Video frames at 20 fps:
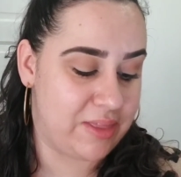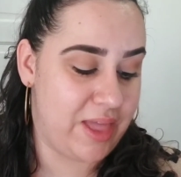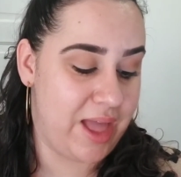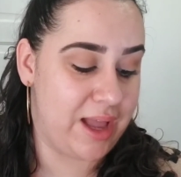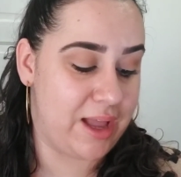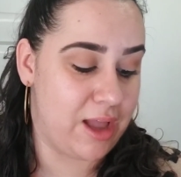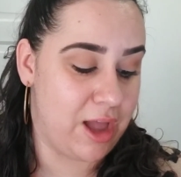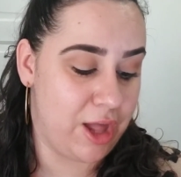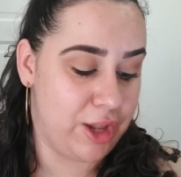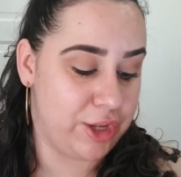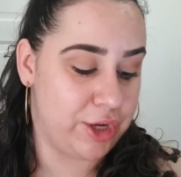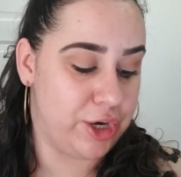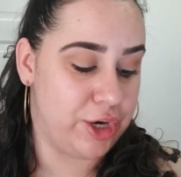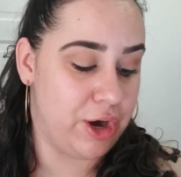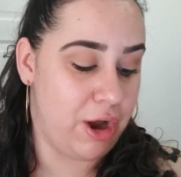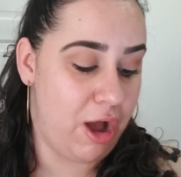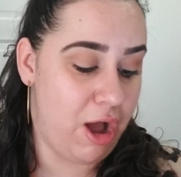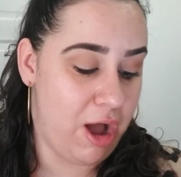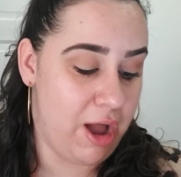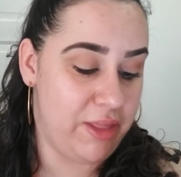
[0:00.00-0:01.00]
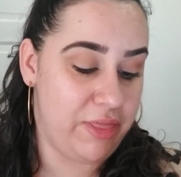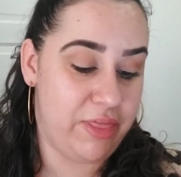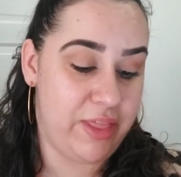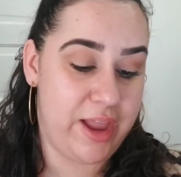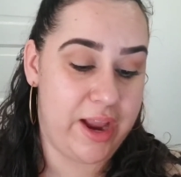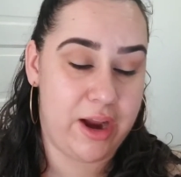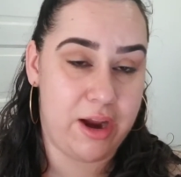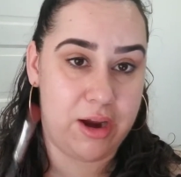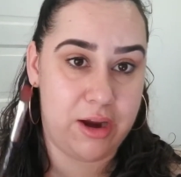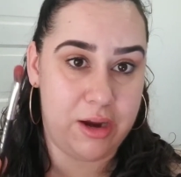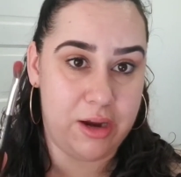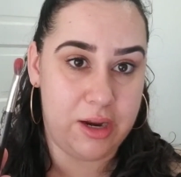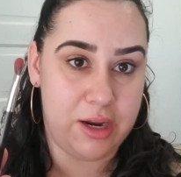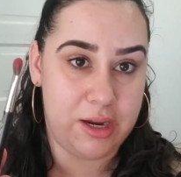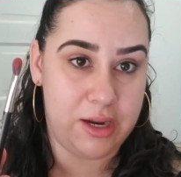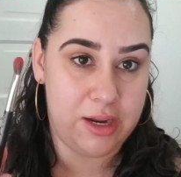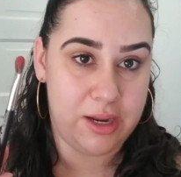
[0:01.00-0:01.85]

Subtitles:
that color on there.